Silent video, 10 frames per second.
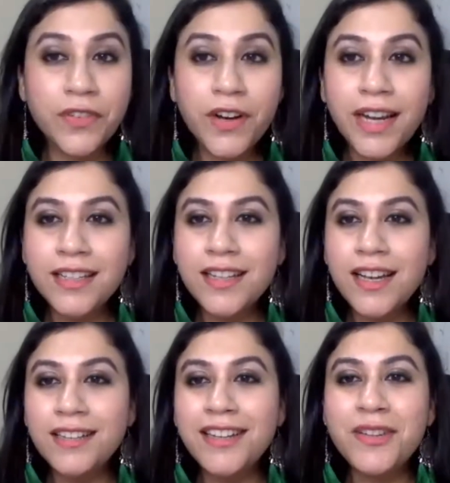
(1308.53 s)
For India,
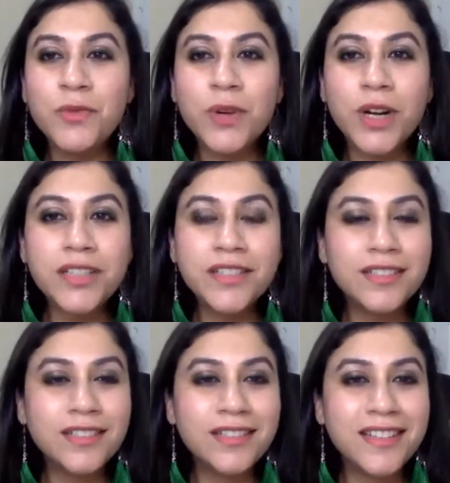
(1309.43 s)
I think
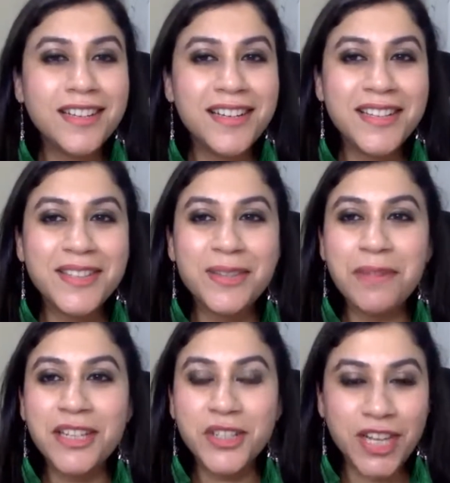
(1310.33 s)
water is the
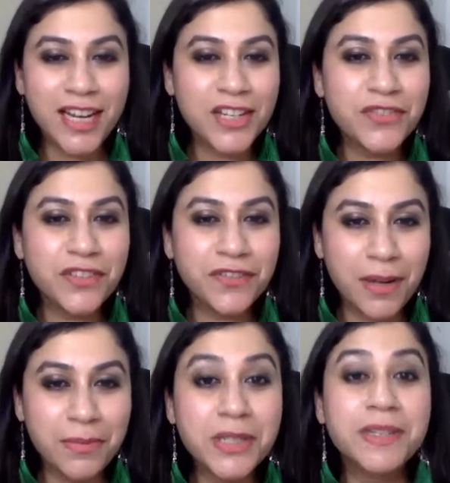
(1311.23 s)
major challenge for
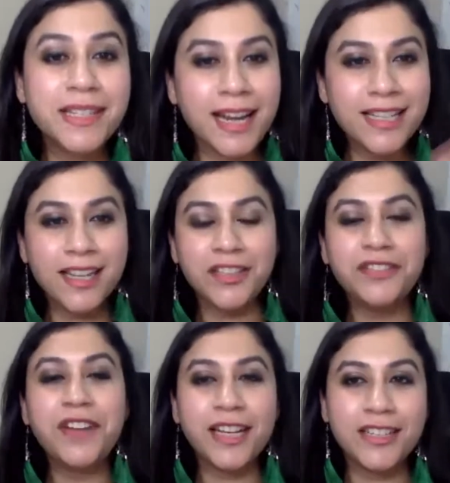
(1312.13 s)
farmers besides other
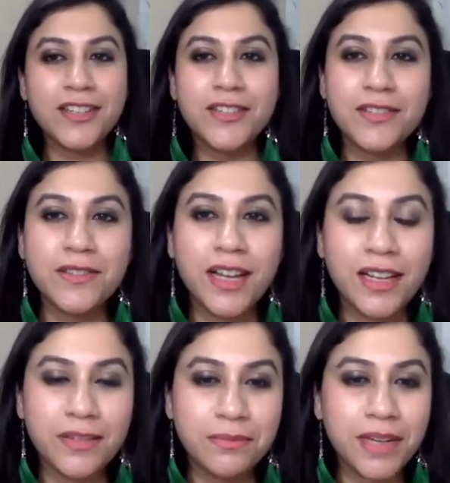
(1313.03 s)
factors
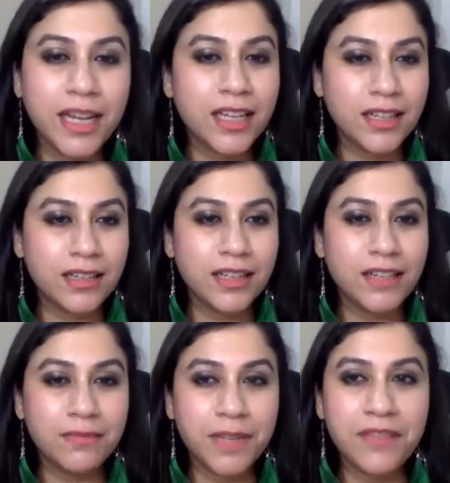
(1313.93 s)
like
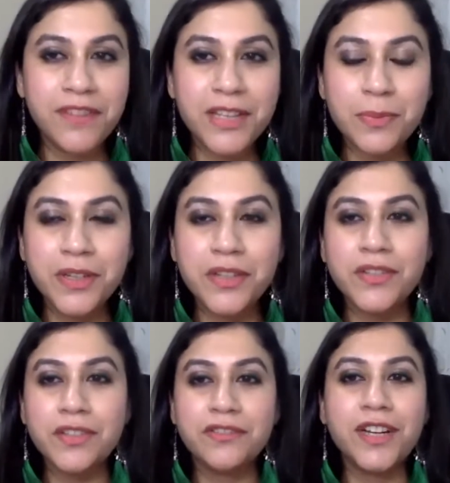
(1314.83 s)

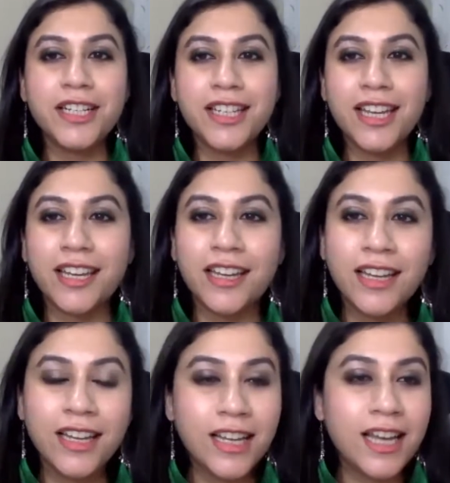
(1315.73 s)
investments and funding.
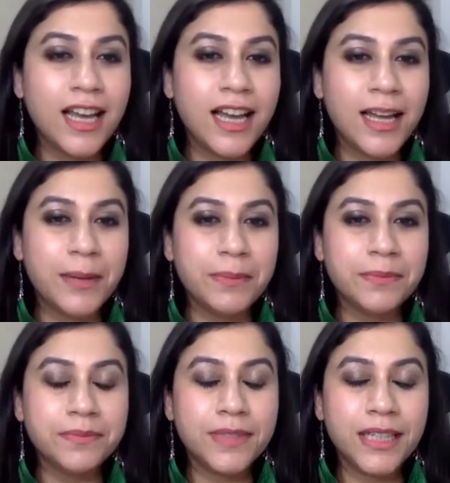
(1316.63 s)

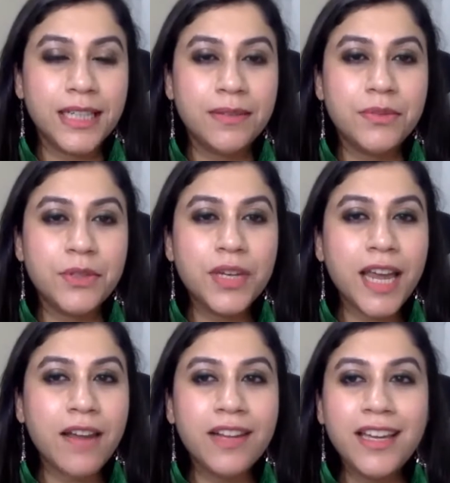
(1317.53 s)
So
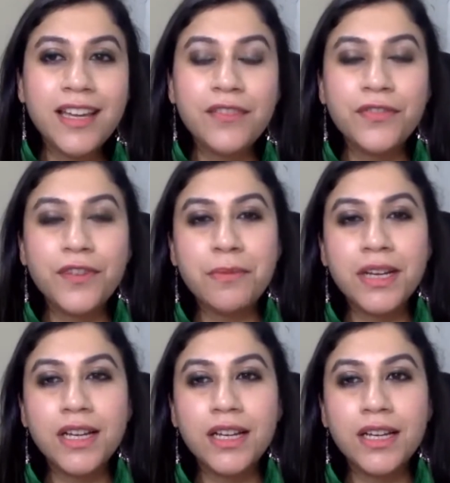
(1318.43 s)
Gary,
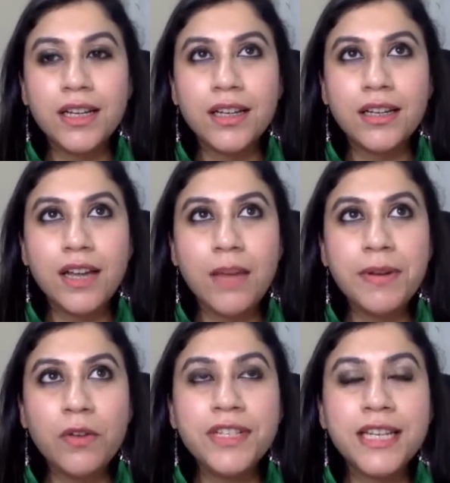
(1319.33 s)
I mean,
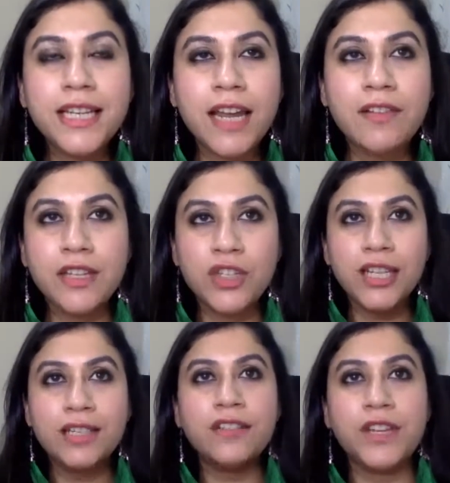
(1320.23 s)
obviously Gary,
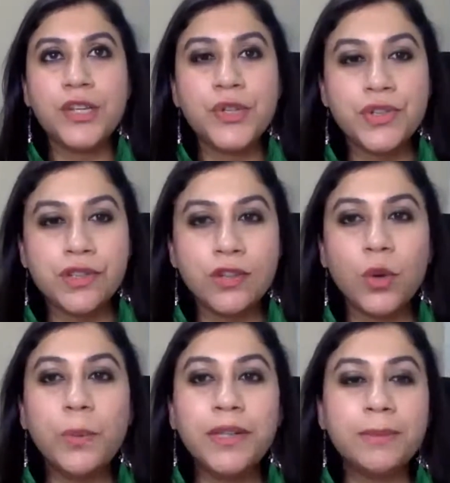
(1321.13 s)
GST Ventures is
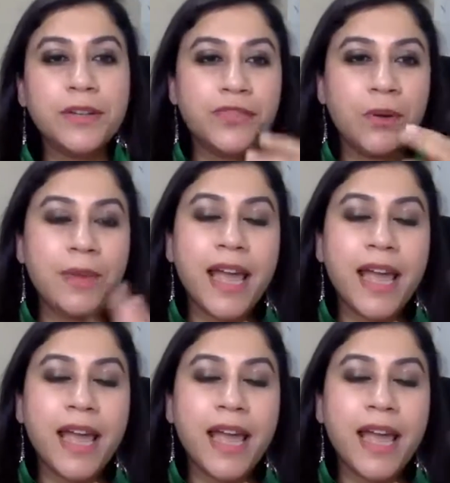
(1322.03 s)
global, but from an